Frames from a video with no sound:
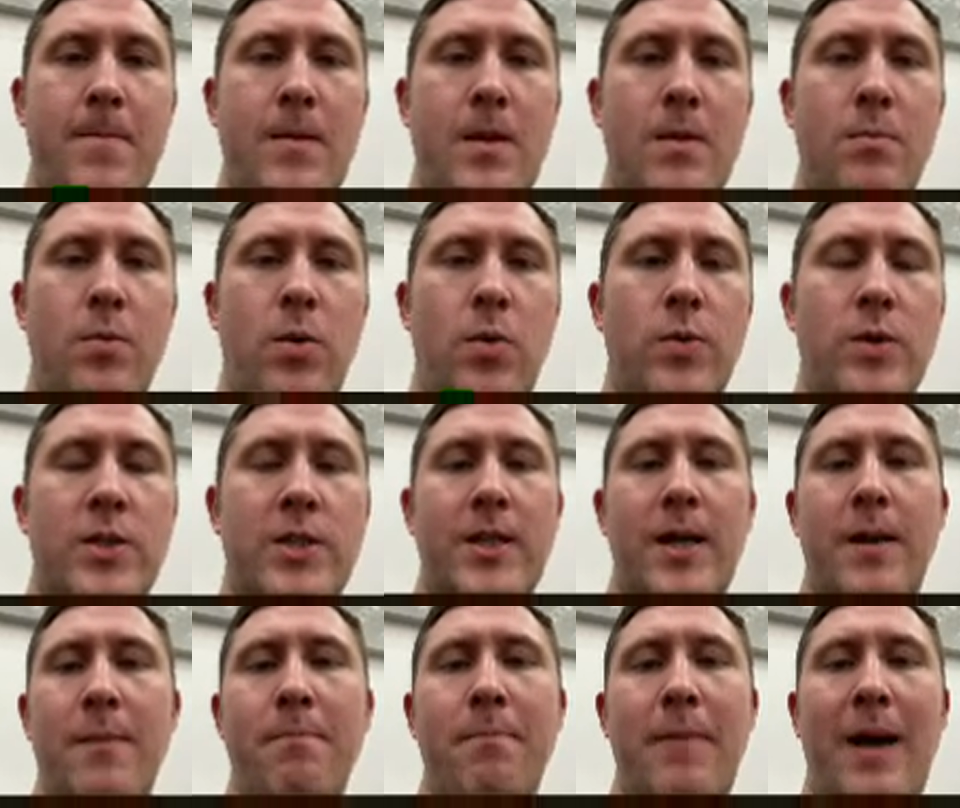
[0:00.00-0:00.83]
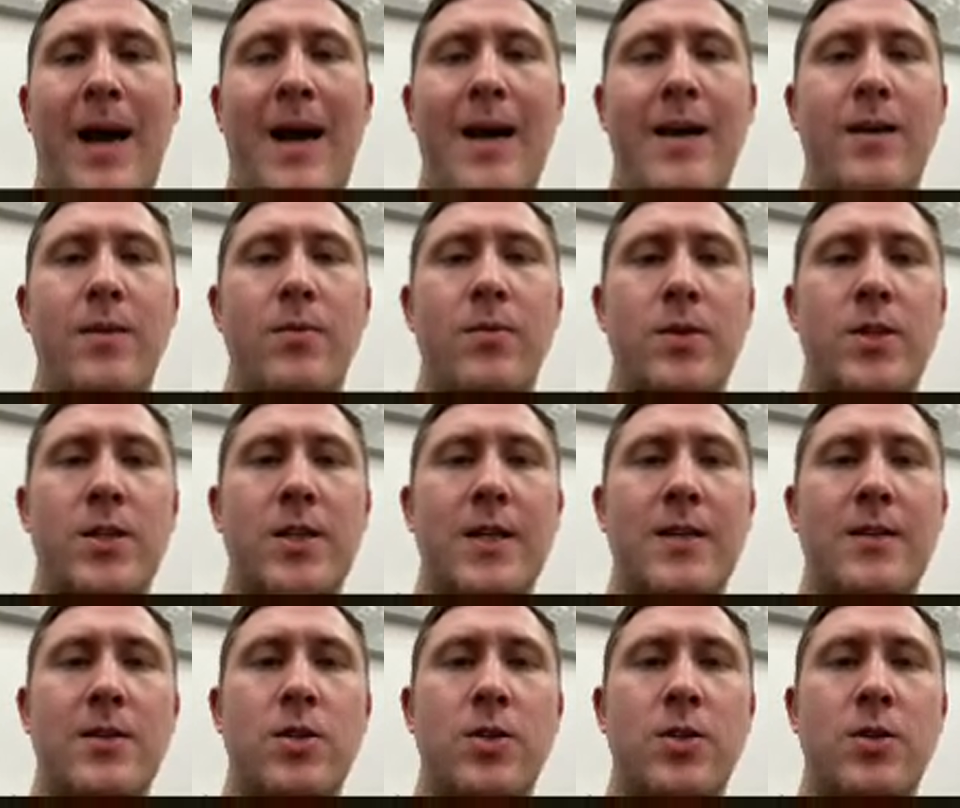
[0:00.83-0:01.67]
But we're sitting back, we're
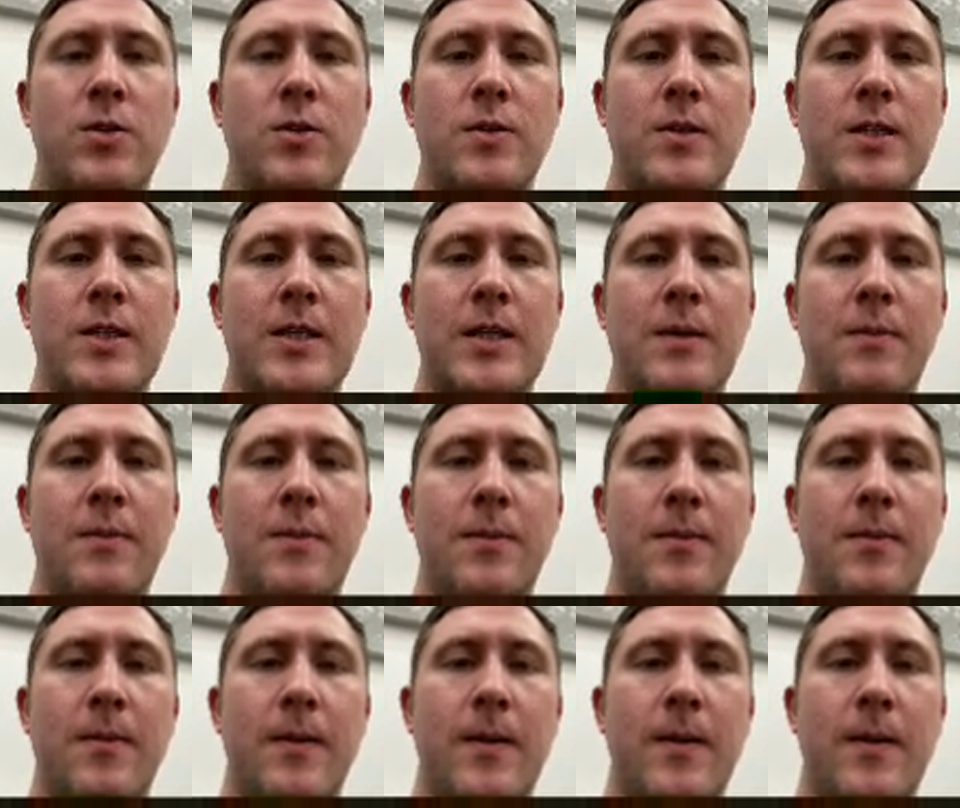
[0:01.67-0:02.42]
sitting too deep.